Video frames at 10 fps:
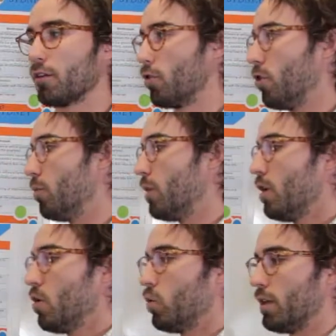globe
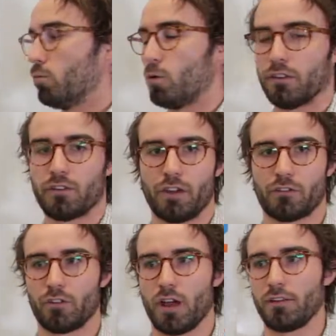within one
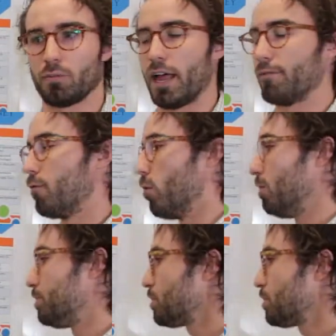centralized platform.